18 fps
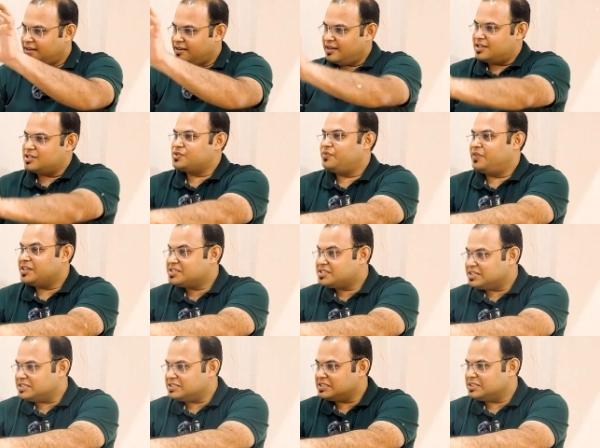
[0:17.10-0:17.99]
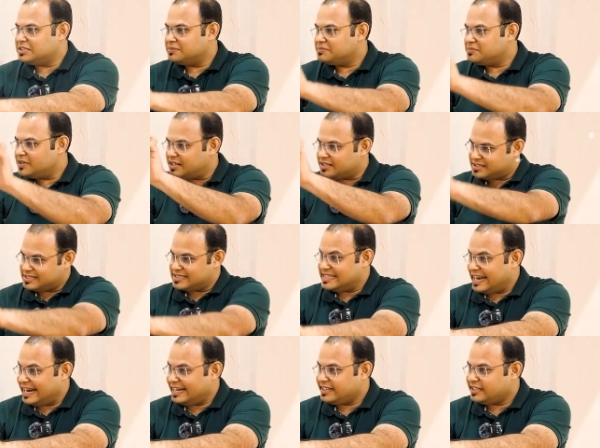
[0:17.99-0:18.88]
is fixed income, it's
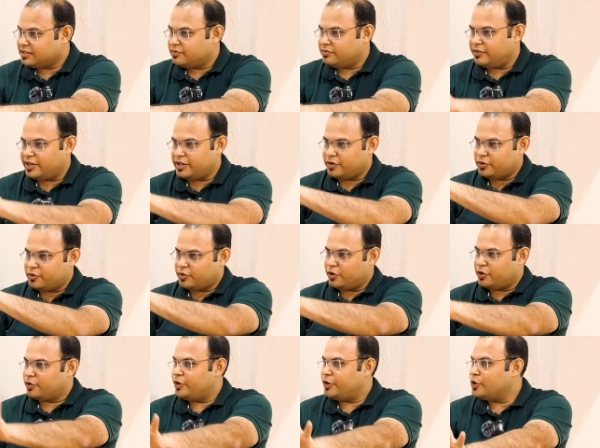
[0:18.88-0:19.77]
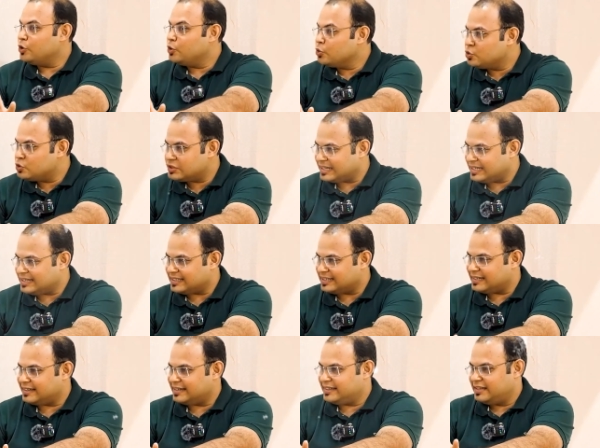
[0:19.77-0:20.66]
debt where you're not going to lose
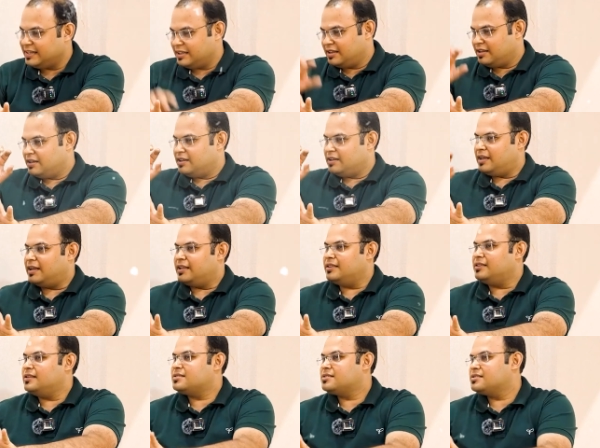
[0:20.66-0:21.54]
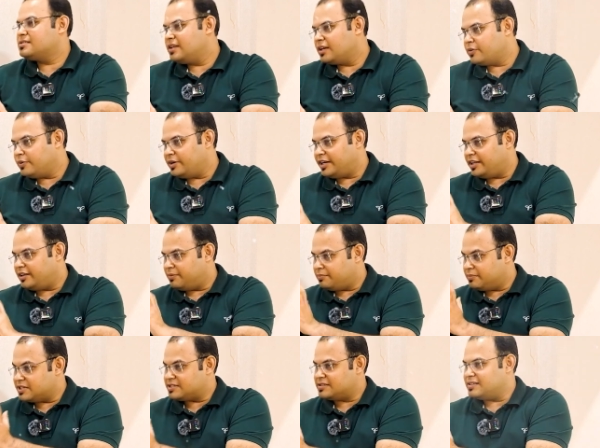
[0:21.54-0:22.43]
anything. Okay. And this is equity,
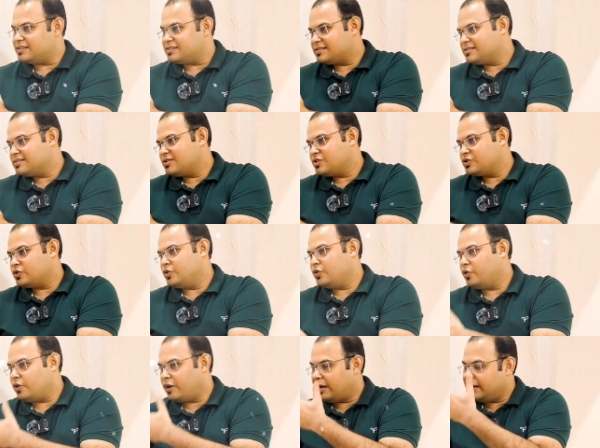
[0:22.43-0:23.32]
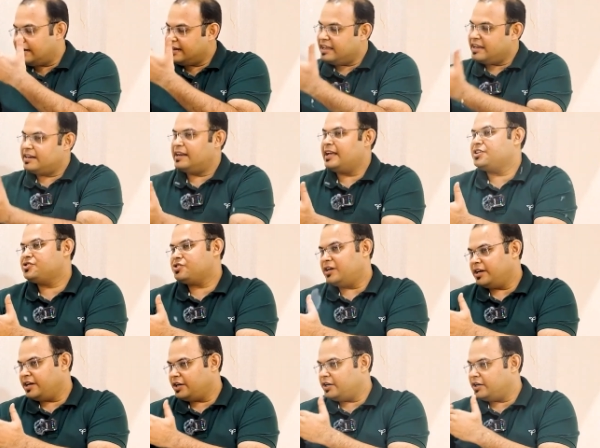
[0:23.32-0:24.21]
business. So you're
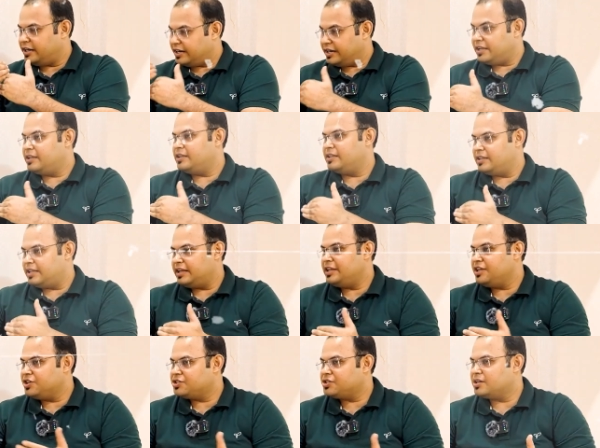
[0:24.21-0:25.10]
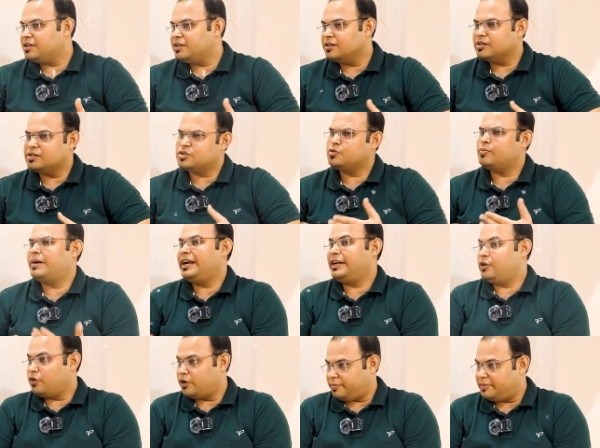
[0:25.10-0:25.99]
naturally in the initial years you
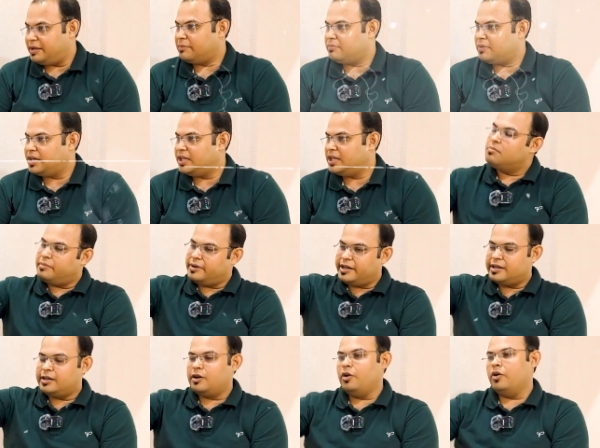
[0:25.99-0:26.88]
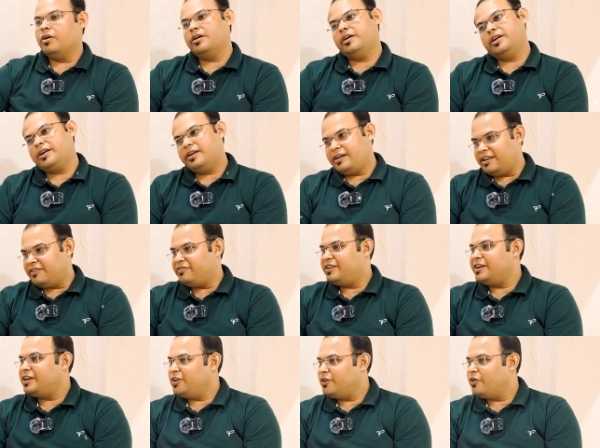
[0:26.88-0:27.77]
might not make money, but in the longer run
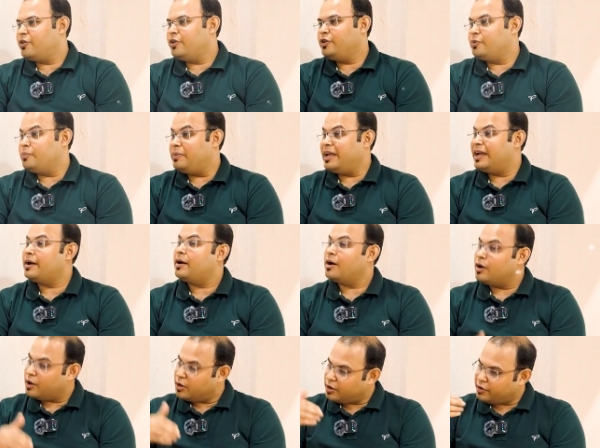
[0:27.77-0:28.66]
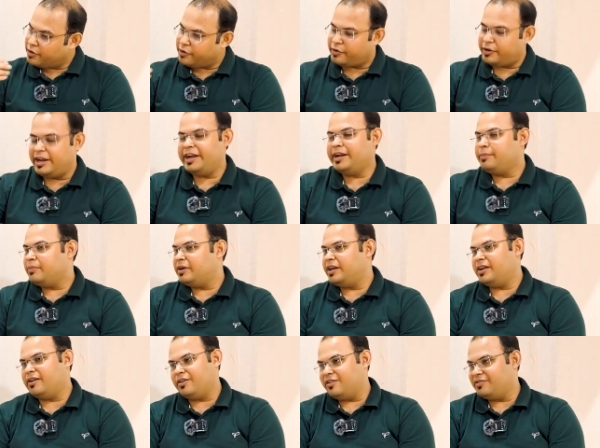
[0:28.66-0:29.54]
definitely you're going to make great
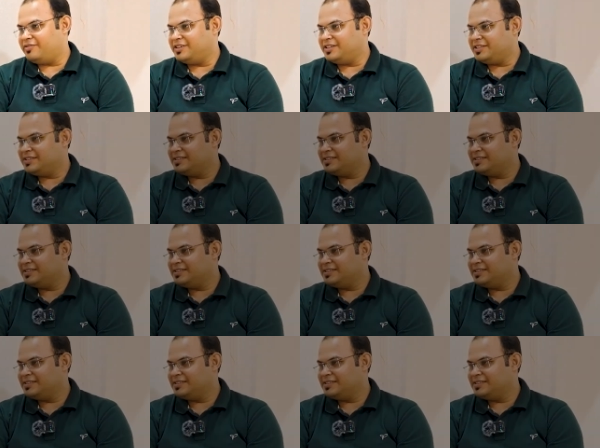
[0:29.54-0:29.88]
money out of it.